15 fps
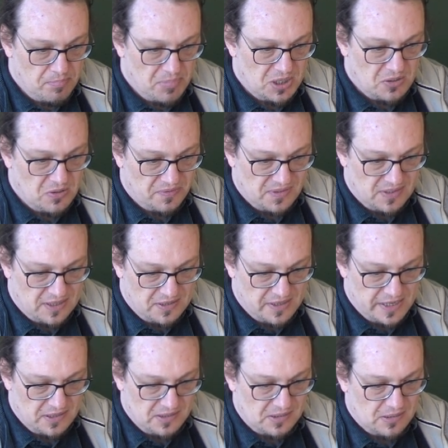bit of
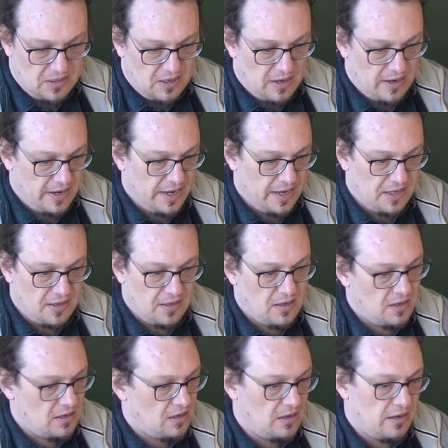settings like
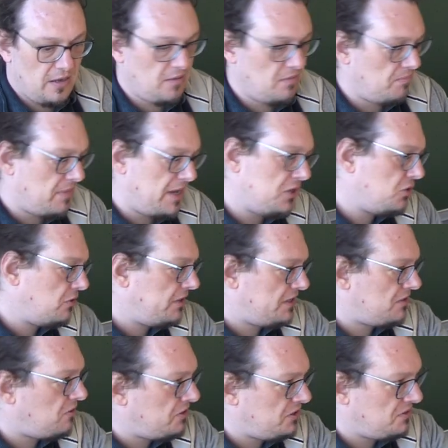uh, make sure that
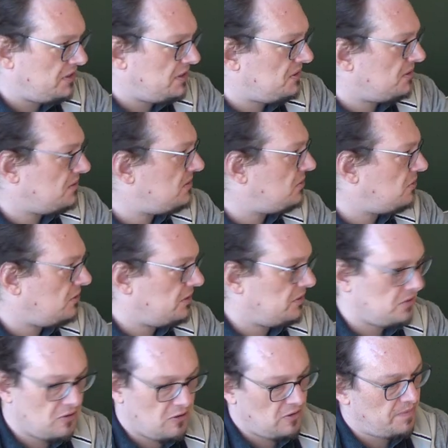auditd is
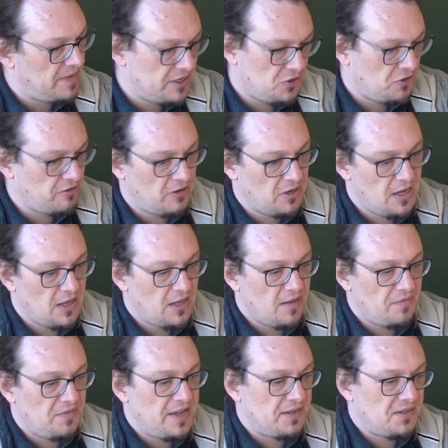installed or make sure
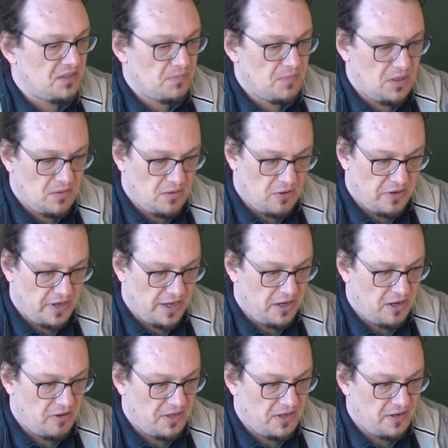that this okay
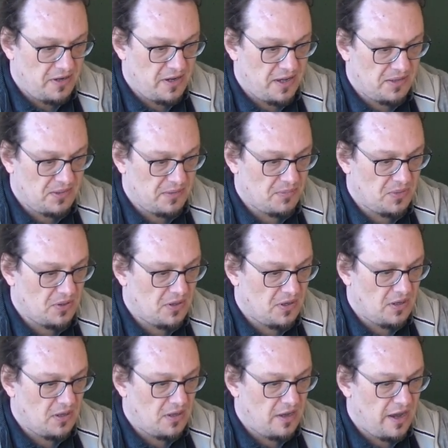now it, it has them
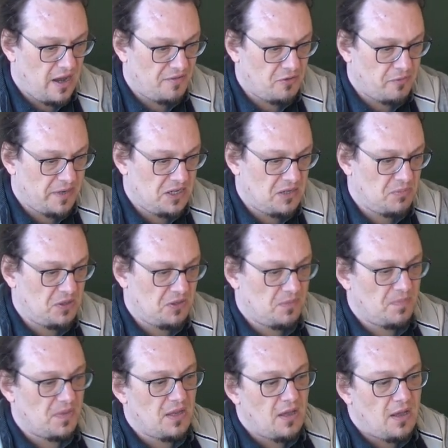I have to wait a bit
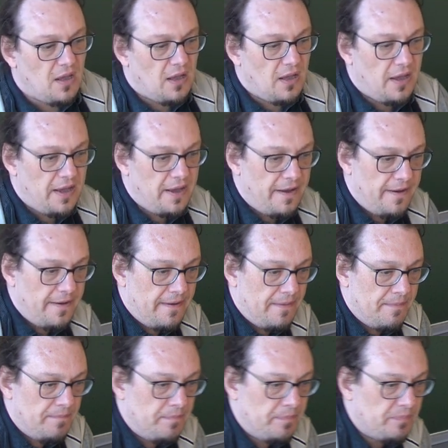
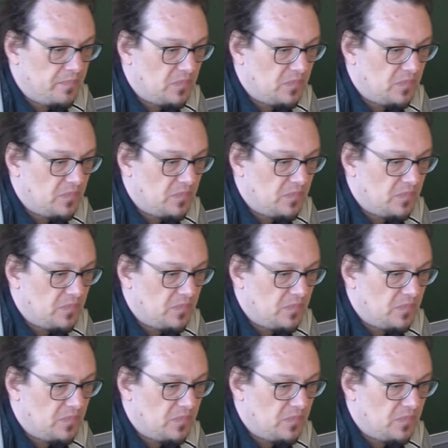um,